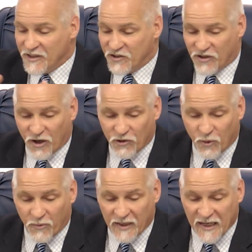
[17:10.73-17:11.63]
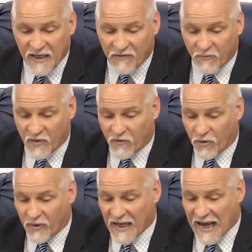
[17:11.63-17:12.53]
She knows what we need even
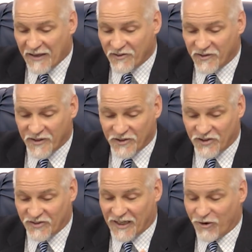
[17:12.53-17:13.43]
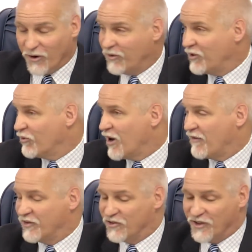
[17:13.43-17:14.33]
before we ask. She's like our own little
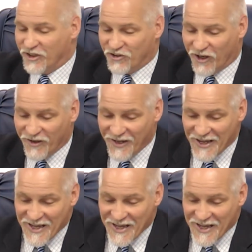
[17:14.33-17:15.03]
office ninja.